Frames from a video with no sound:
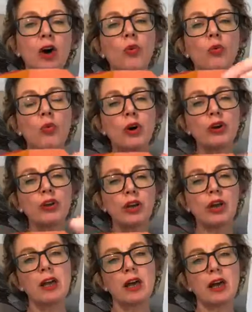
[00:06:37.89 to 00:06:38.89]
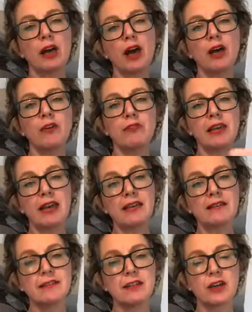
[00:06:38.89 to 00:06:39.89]
one colour
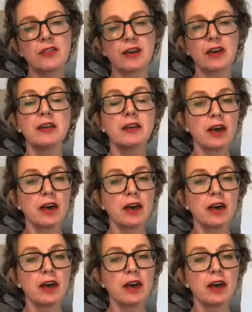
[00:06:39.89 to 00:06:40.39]
overlays the other?